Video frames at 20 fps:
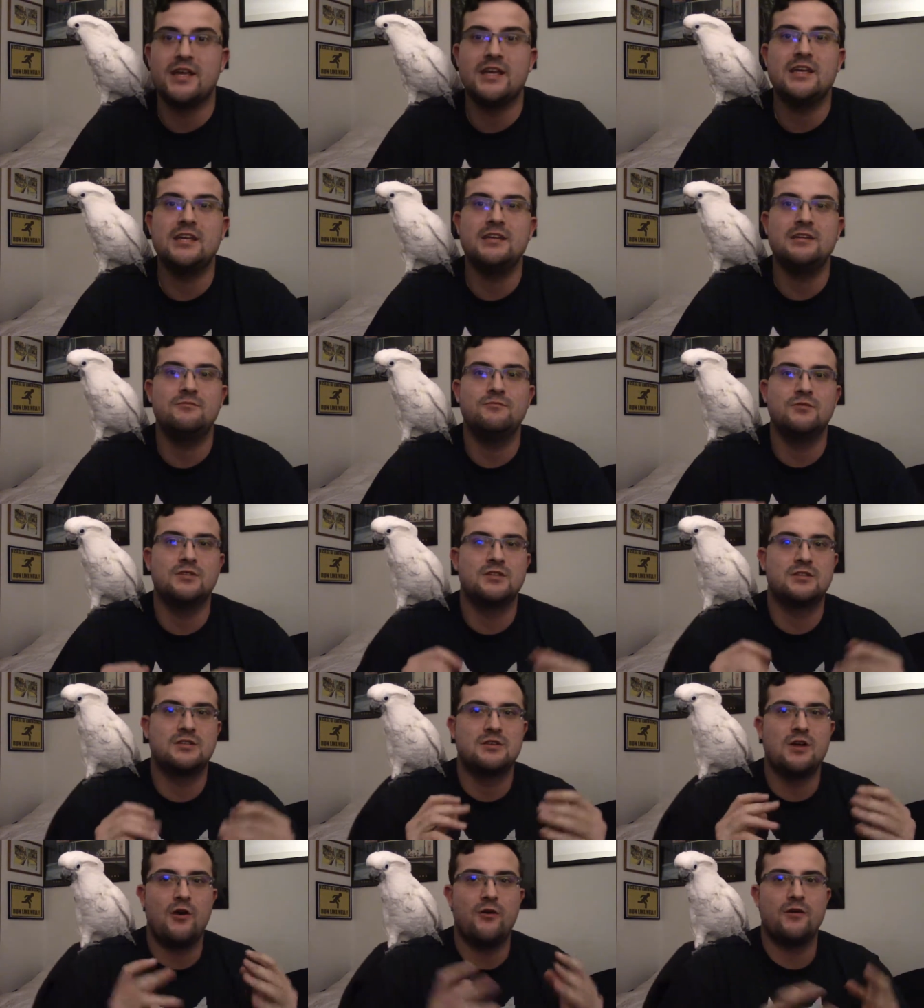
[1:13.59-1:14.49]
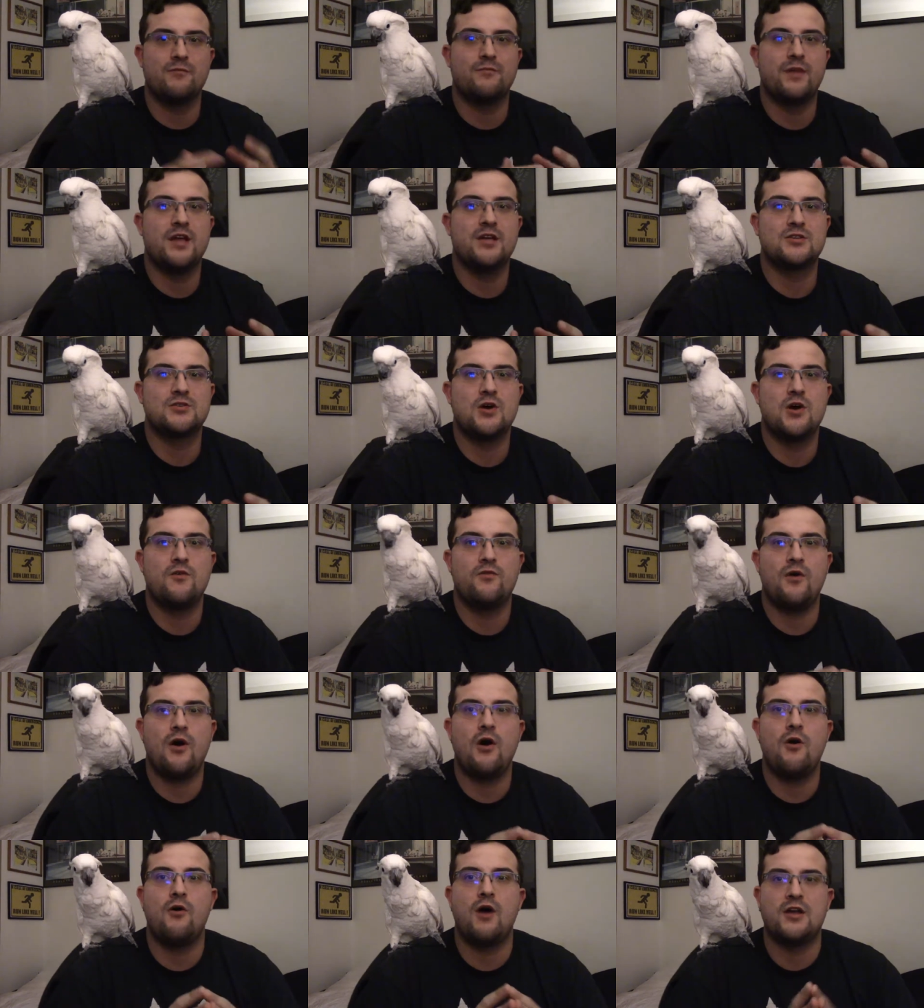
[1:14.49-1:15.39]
He was going based off, oh,